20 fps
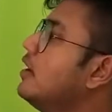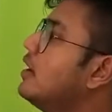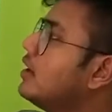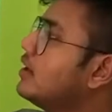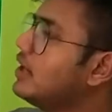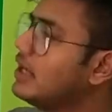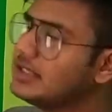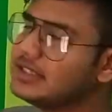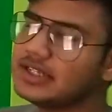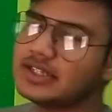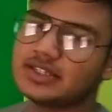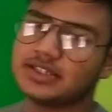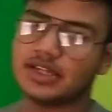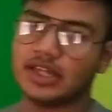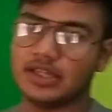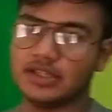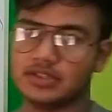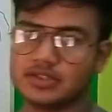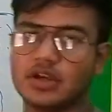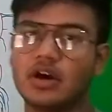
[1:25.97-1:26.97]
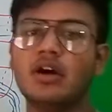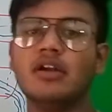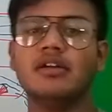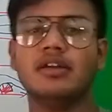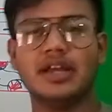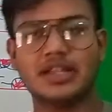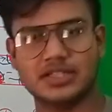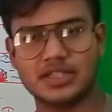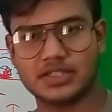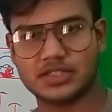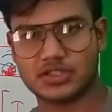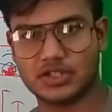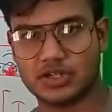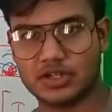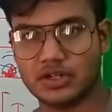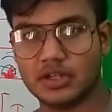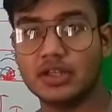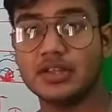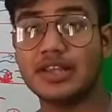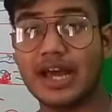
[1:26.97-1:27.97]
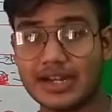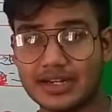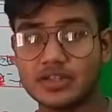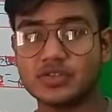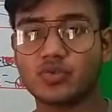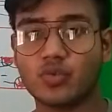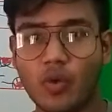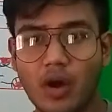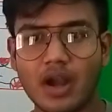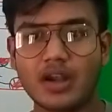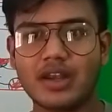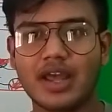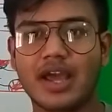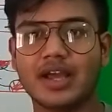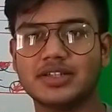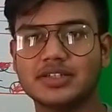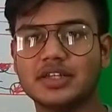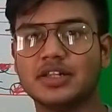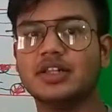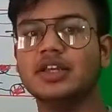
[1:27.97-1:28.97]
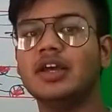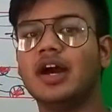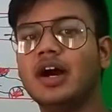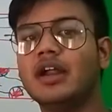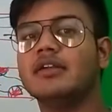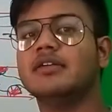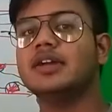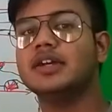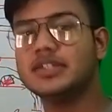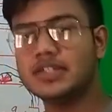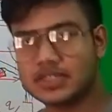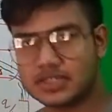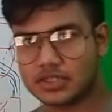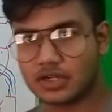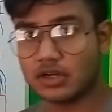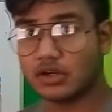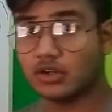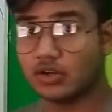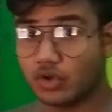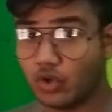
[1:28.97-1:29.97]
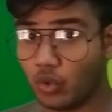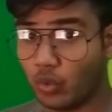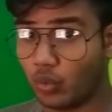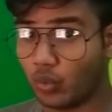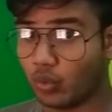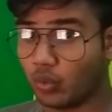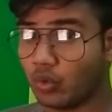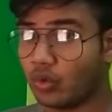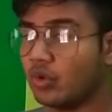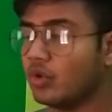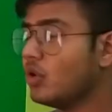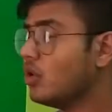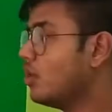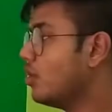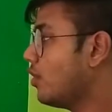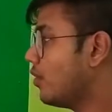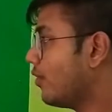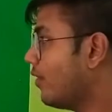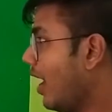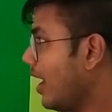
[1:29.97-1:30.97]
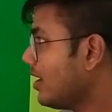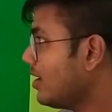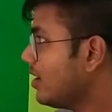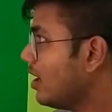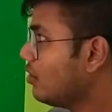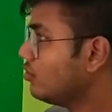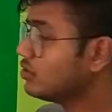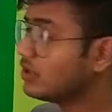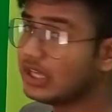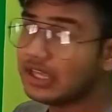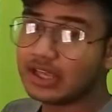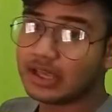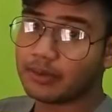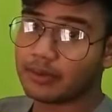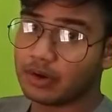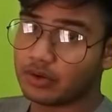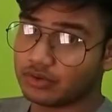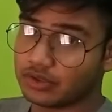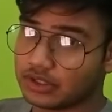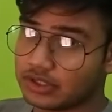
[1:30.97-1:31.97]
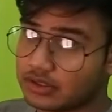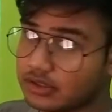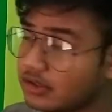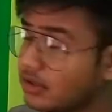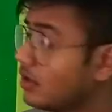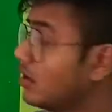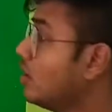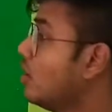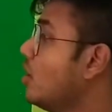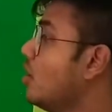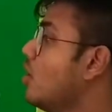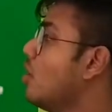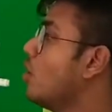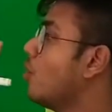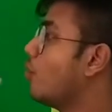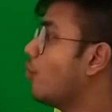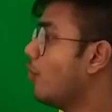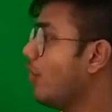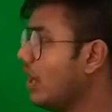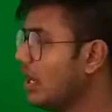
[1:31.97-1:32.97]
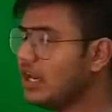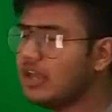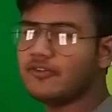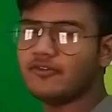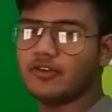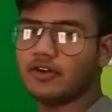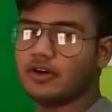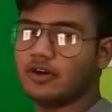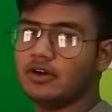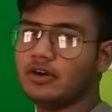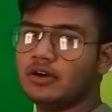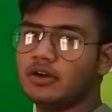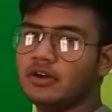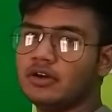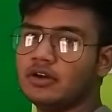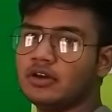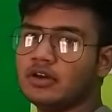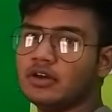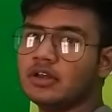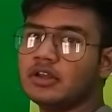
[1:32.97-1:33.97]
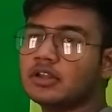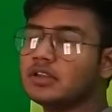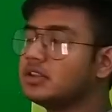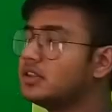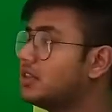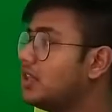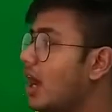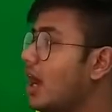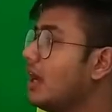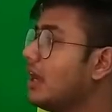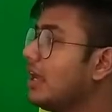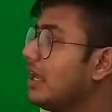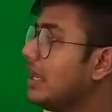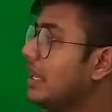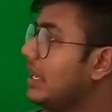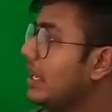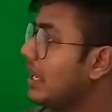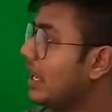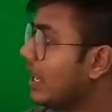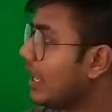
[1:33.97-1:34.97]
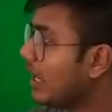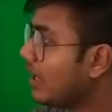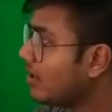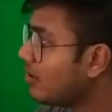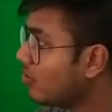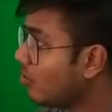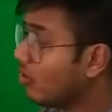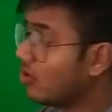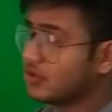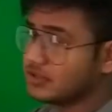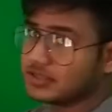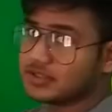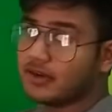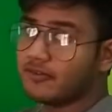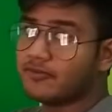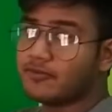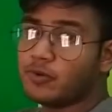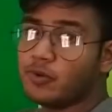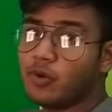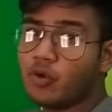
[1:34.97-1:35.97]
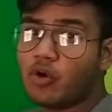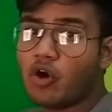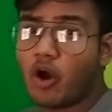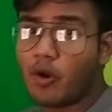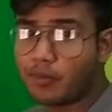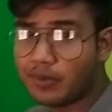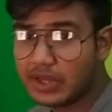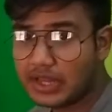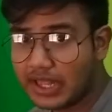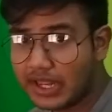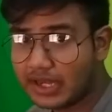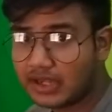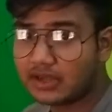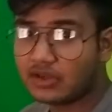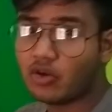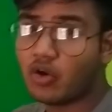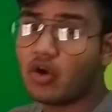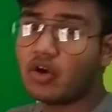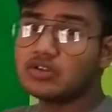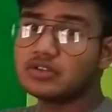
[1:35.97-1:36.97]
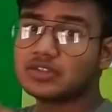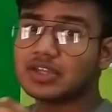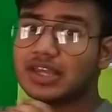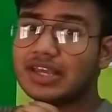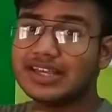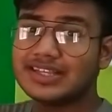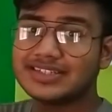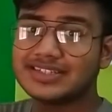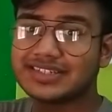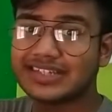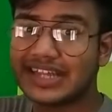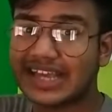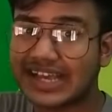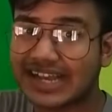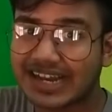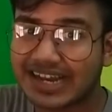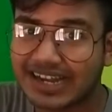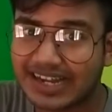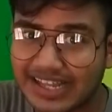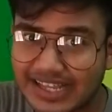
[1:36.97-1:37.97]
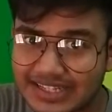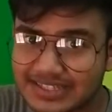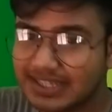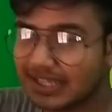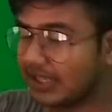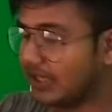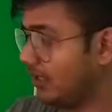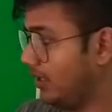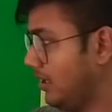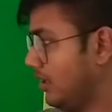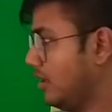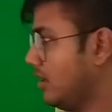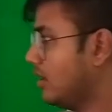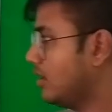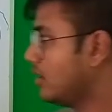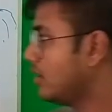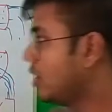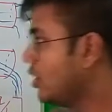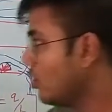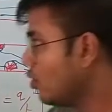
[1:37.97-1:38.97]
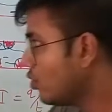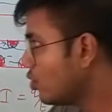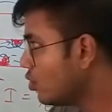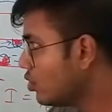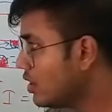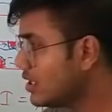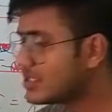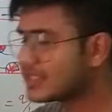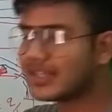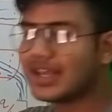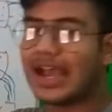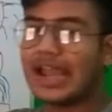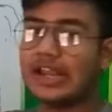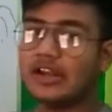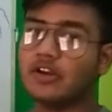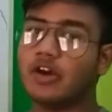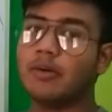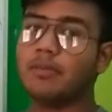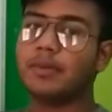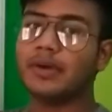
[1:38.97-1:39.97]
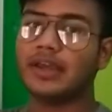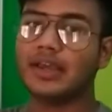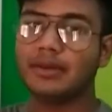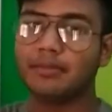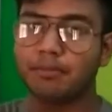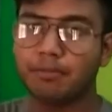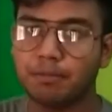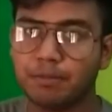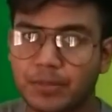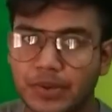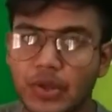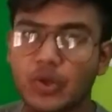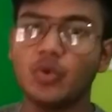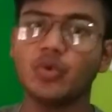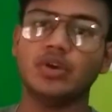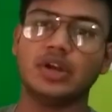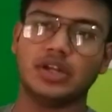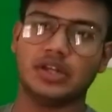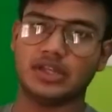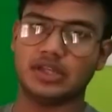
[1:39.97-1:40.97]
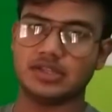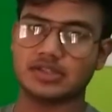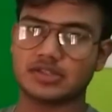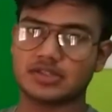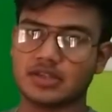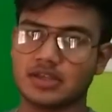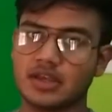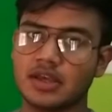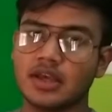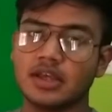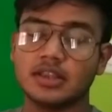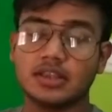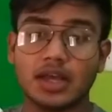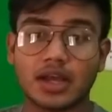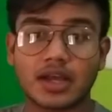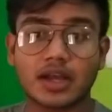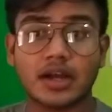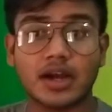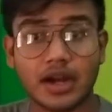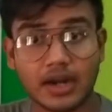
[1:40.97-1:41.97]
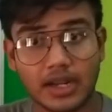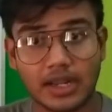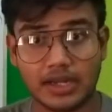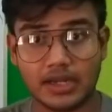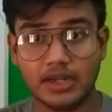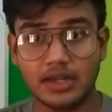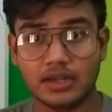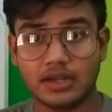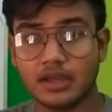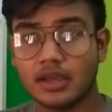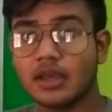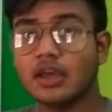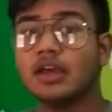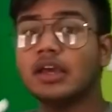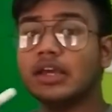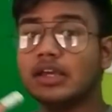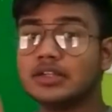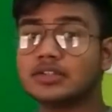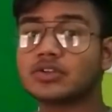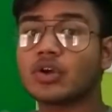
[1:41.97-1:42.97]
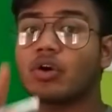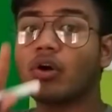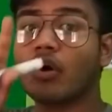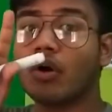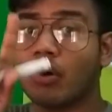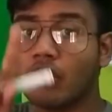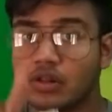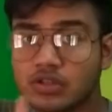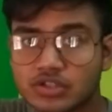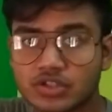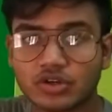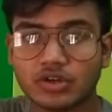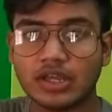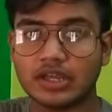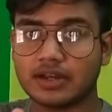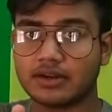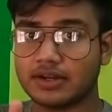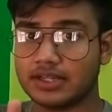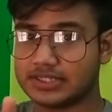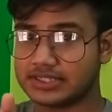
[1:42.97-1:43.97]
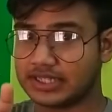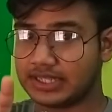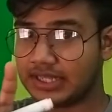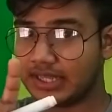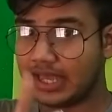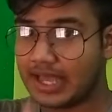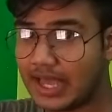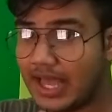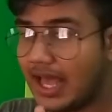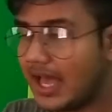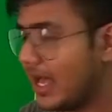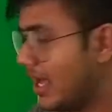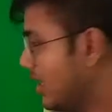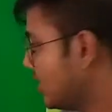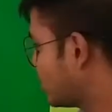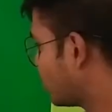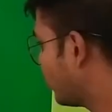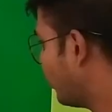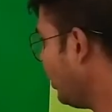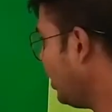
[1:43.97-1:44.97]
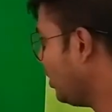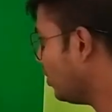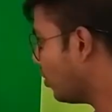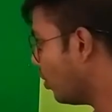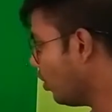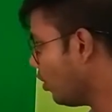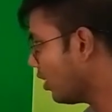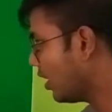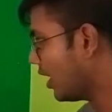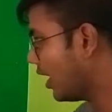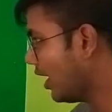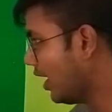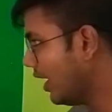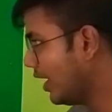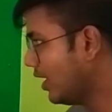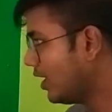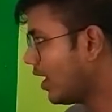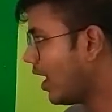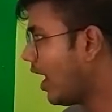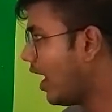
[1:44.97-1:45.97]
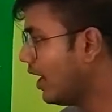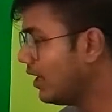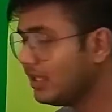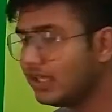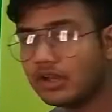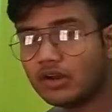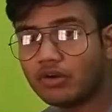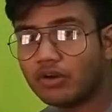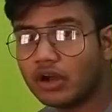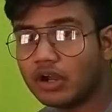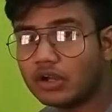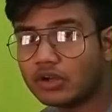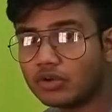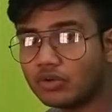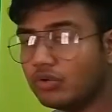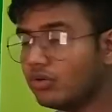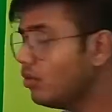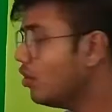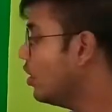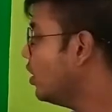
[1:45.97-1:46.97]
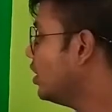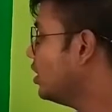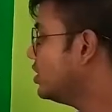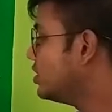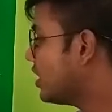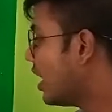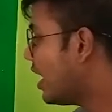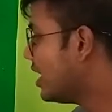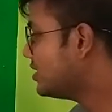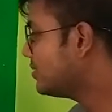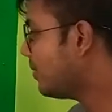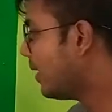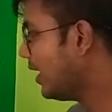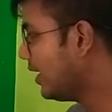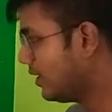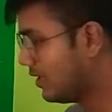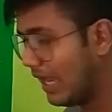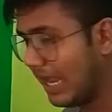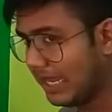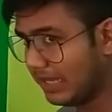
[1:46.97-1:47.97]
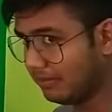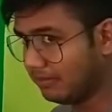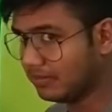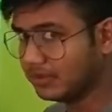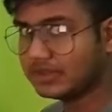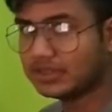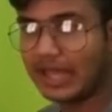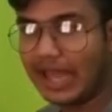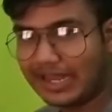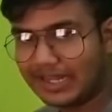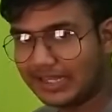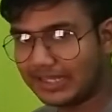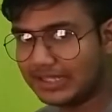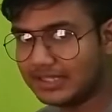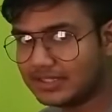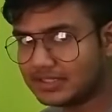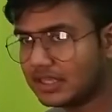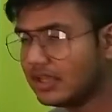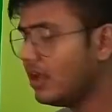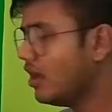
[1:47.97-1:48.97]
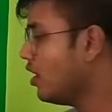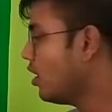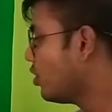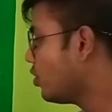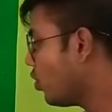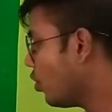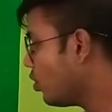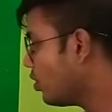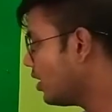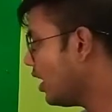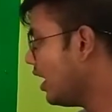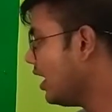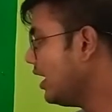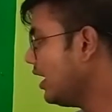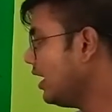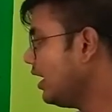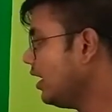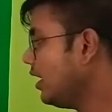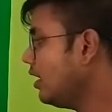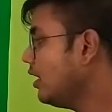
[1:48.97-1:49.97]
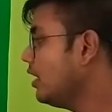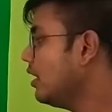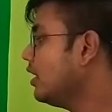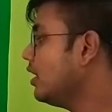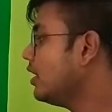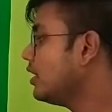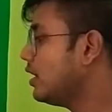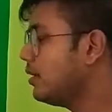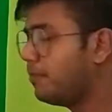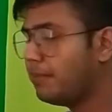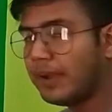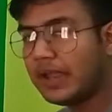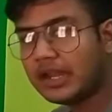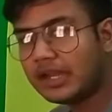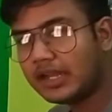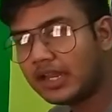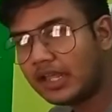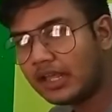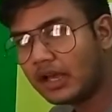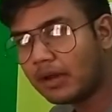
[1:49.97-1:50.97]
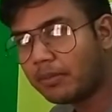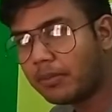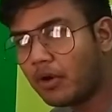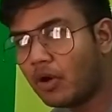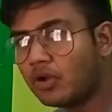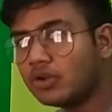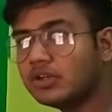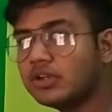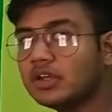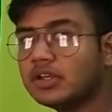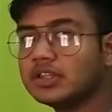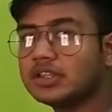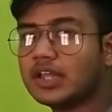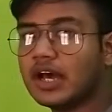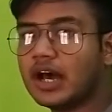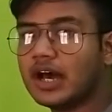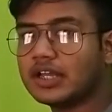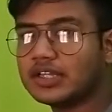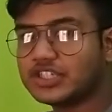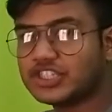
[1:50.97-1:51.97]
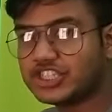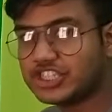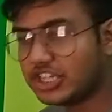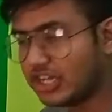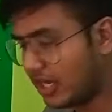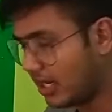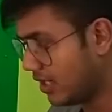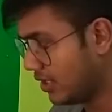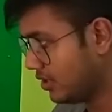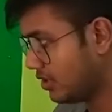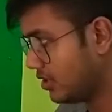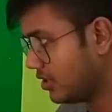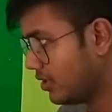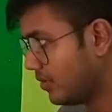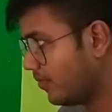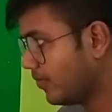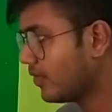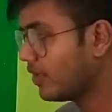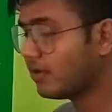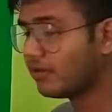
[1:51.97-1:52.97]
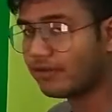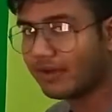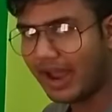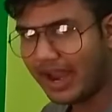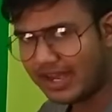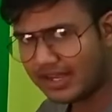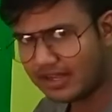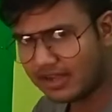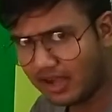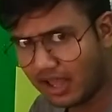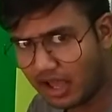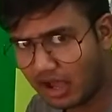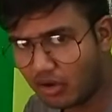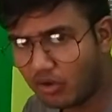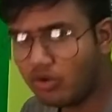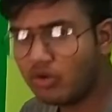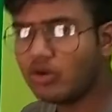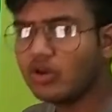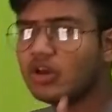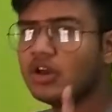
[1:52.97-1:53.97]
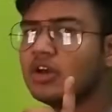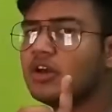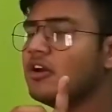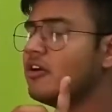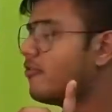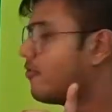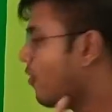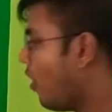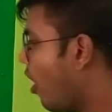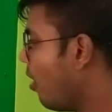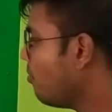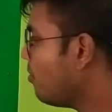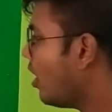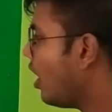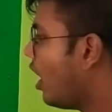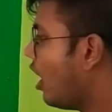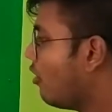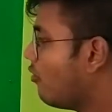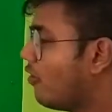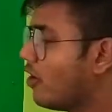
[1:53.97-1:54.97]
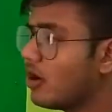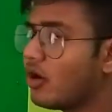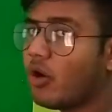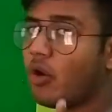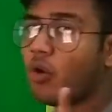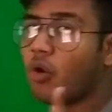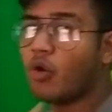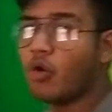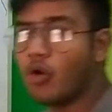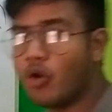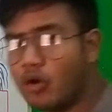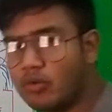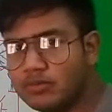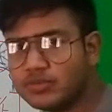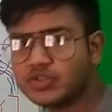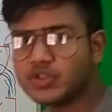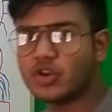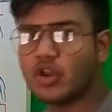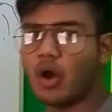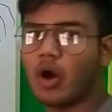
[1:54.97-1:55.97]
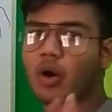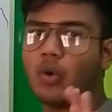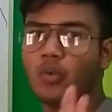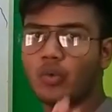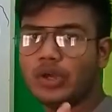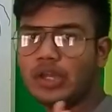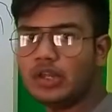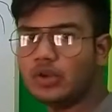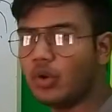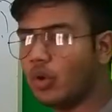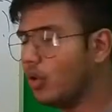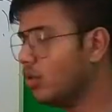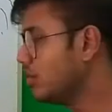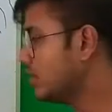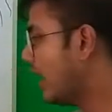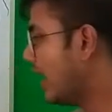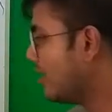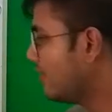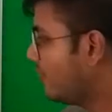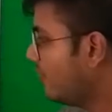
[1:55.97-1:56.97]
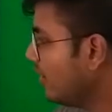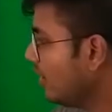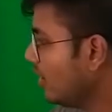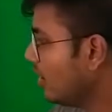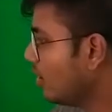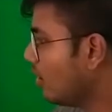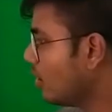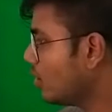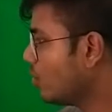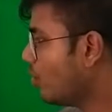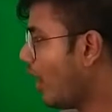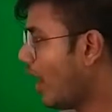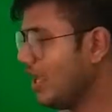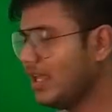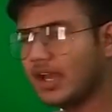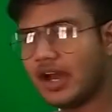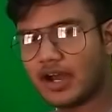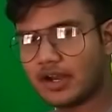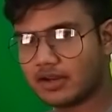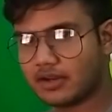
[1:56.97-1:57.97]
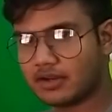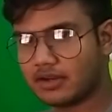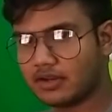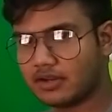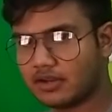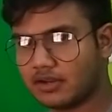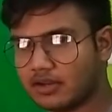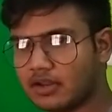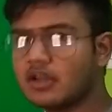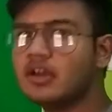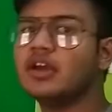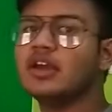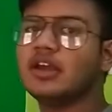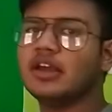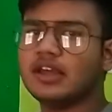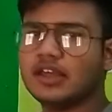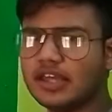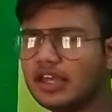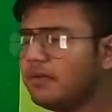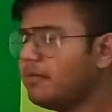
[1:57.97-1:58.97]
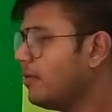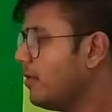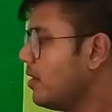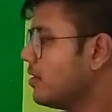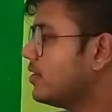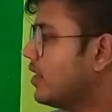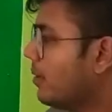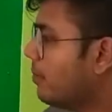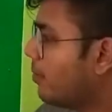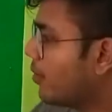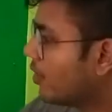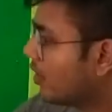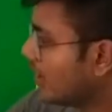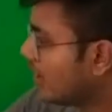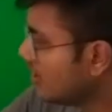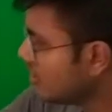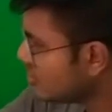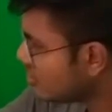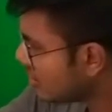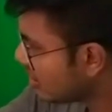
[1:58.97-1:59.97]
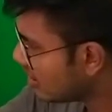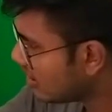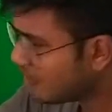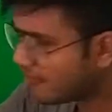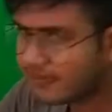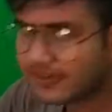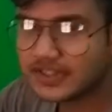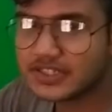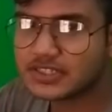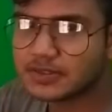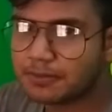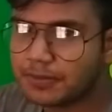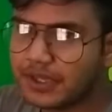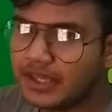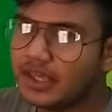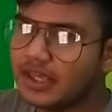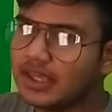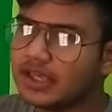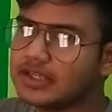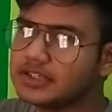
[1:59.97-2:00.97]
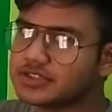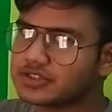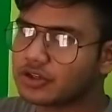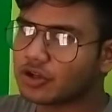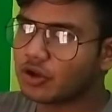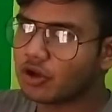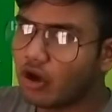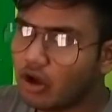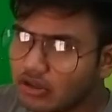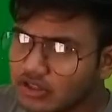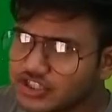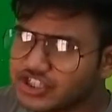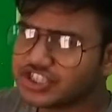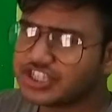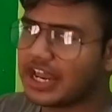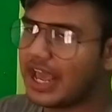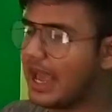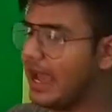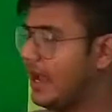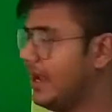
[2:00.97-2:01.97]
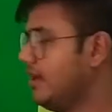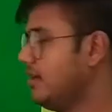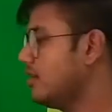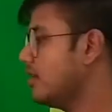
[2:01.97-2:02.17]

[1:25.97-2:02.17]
resistance or resistor. That is what actually a resistor do. Right now think about it. Whenever the flow of electrons is decreasing due to this kind of impurities, the current is also decreasing. As we know, current I equal to charge by time, that is totally depending upon the charge. Right now, from our Ohm's law, we know that V equal to IR. If the potential difference V is constant,